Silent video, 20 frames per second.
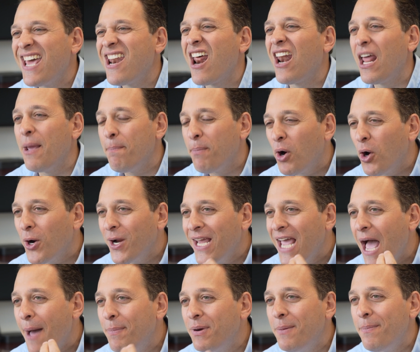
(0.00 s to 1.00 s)
and on a per
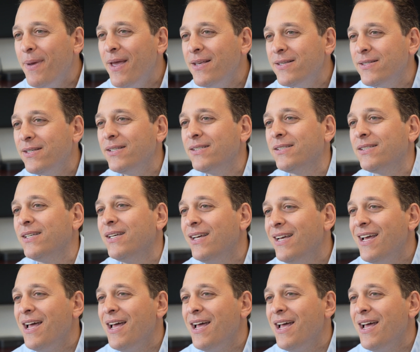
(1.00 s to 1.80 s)
capita basis,